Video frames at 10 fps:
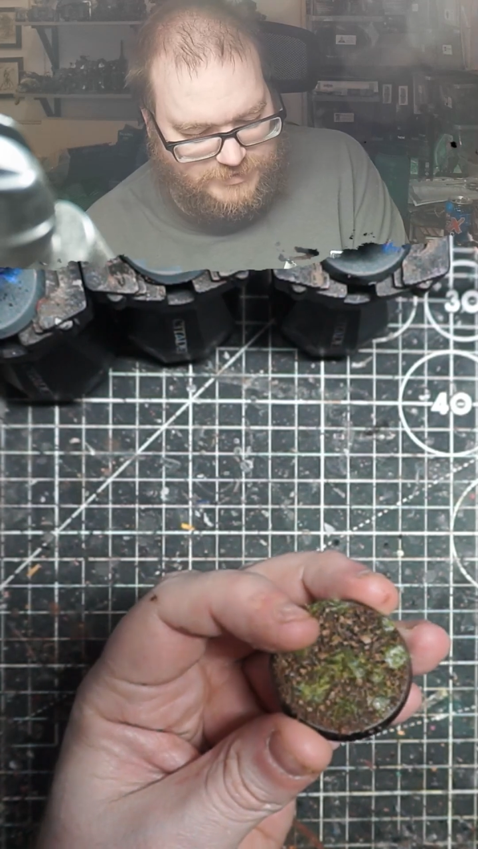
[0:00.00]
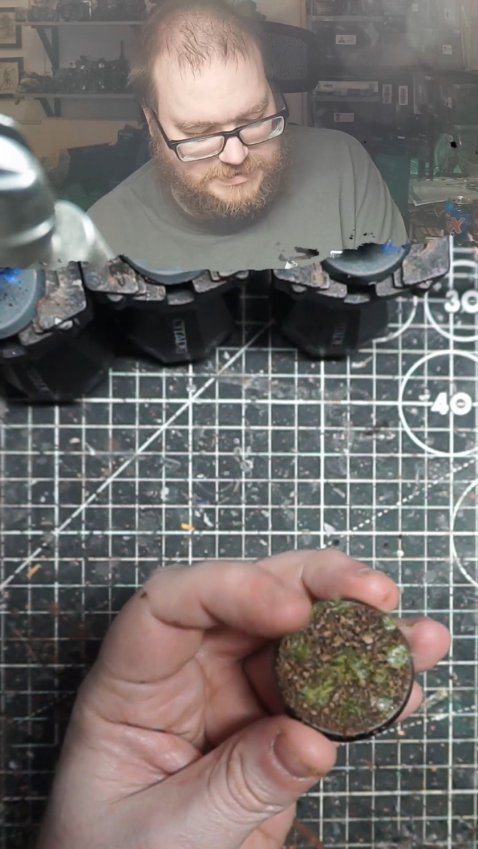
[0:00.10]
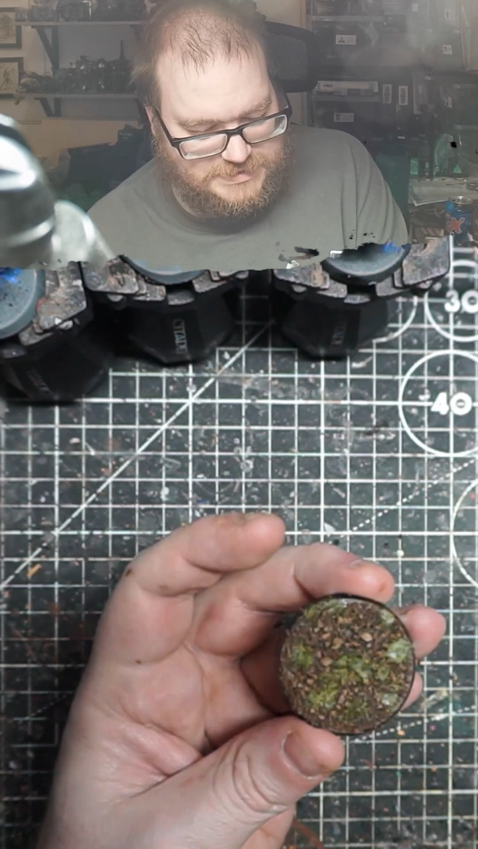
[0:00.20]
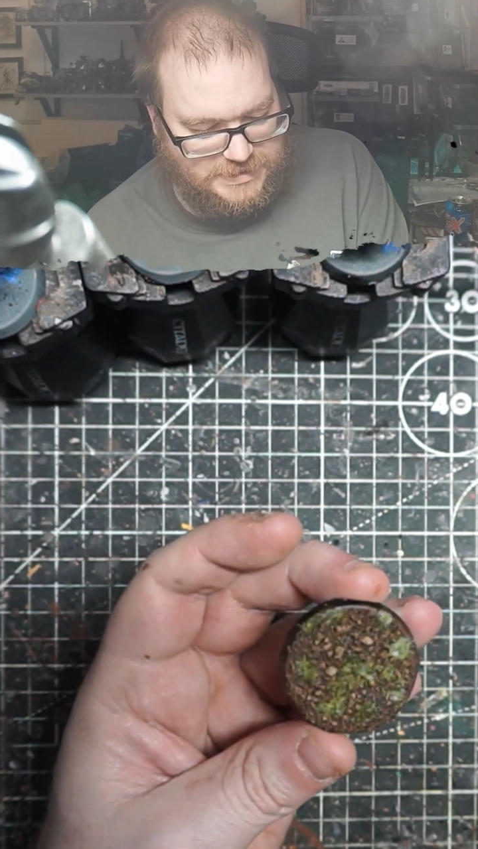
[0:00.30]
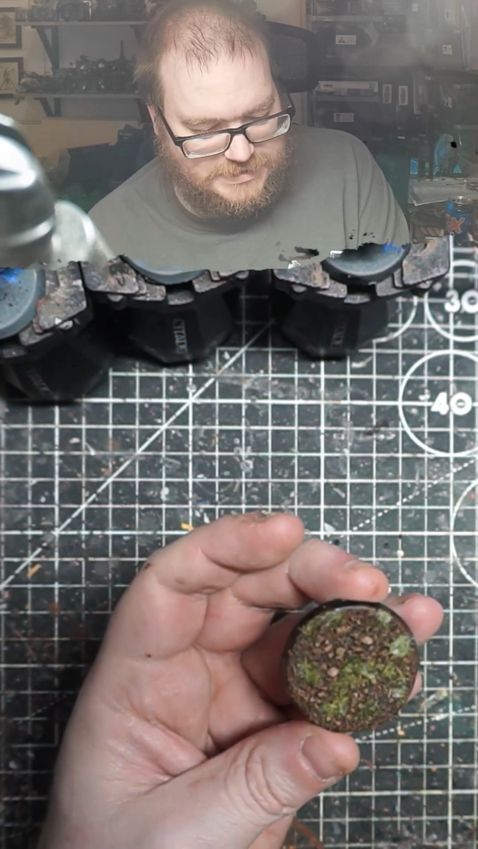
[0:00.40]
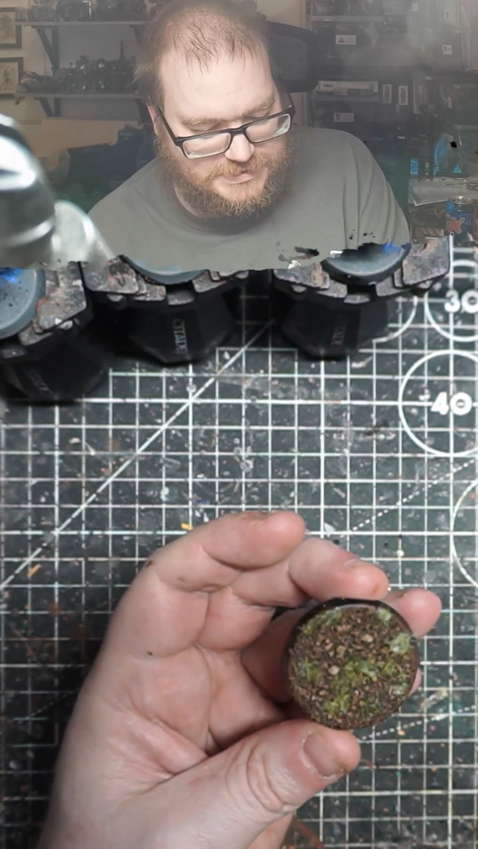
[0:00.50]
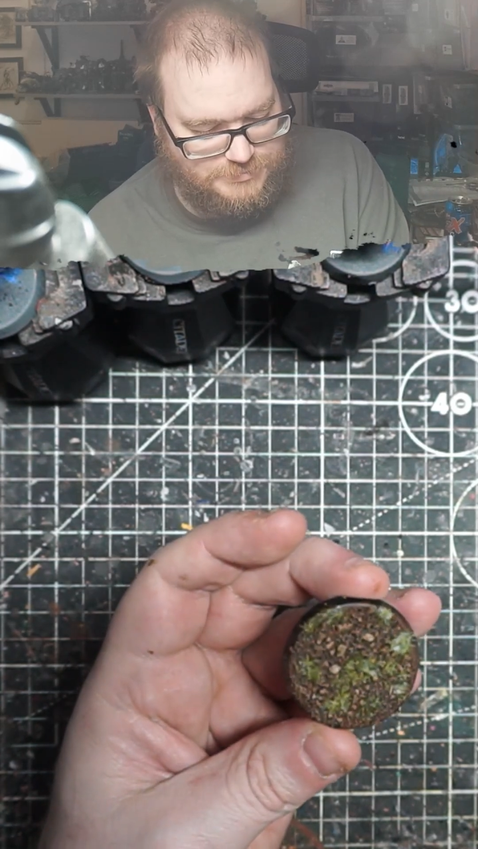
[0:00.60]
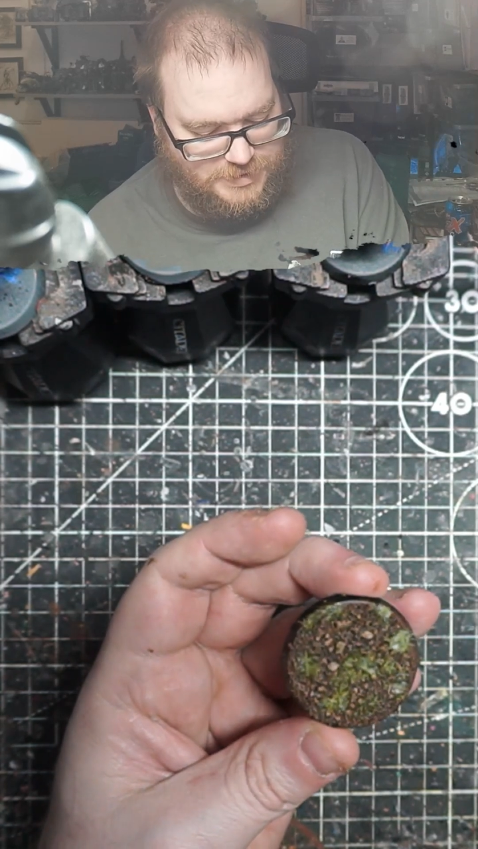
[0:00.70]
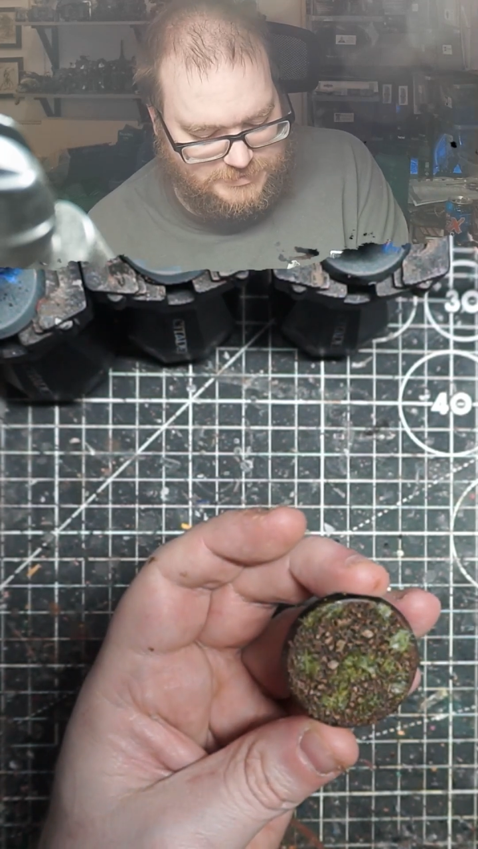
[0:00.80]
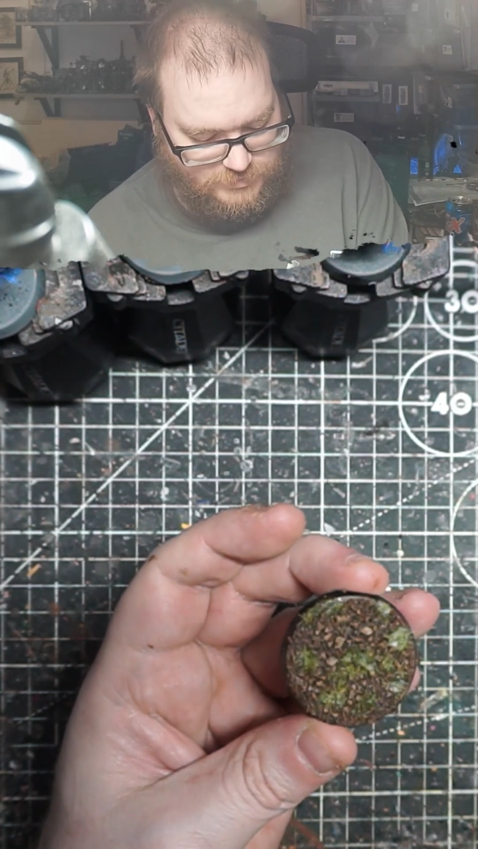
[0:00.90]
As I said, I did
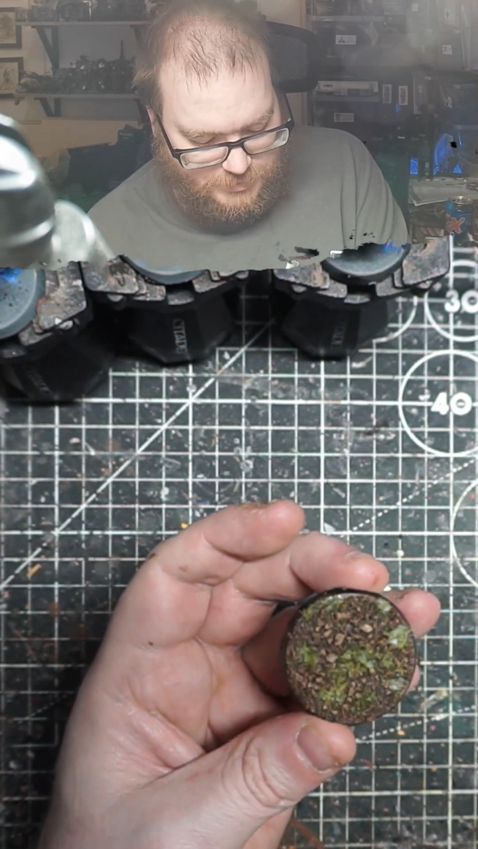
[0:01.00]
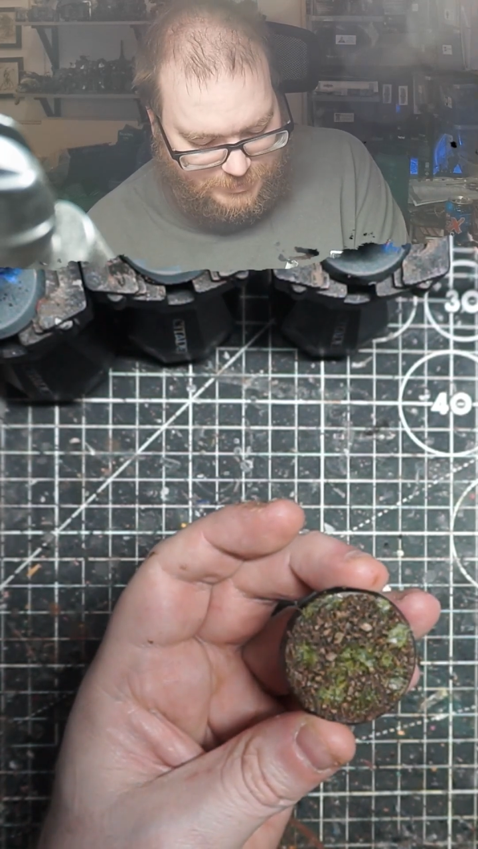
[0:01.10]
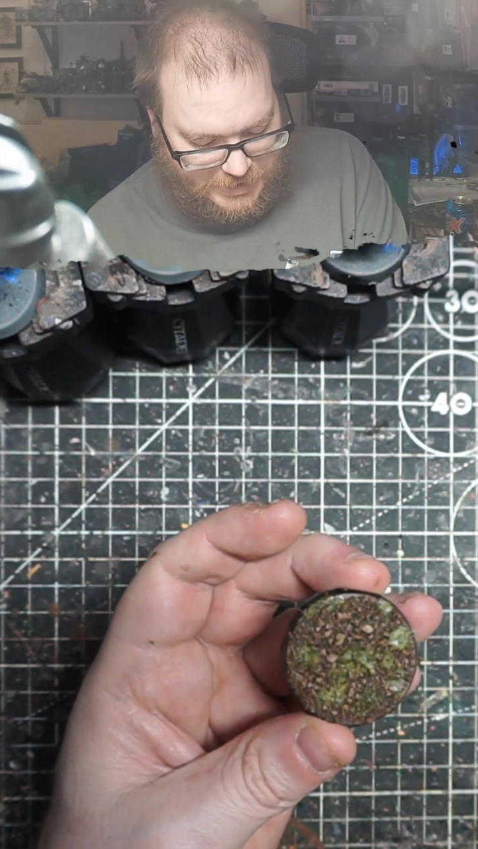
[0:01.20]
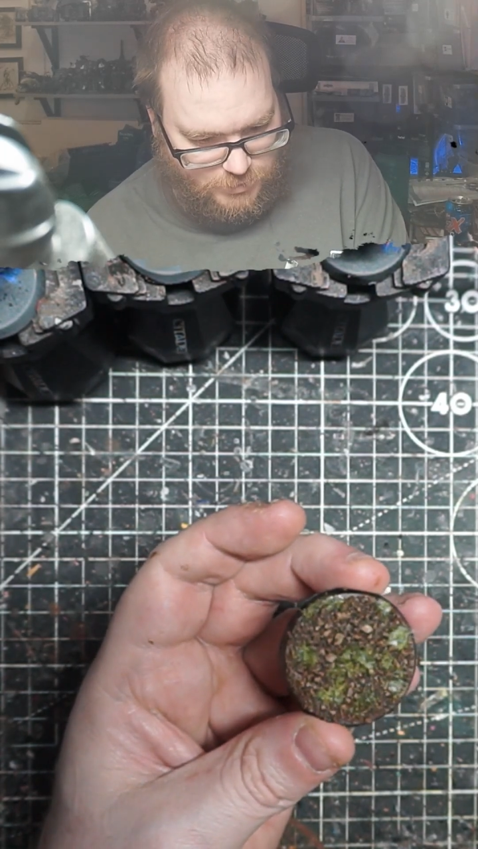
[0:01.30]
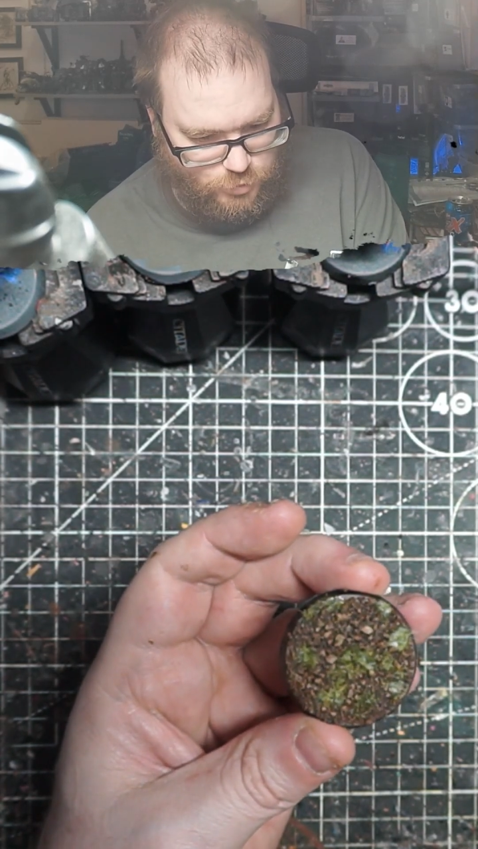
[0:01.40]
my battle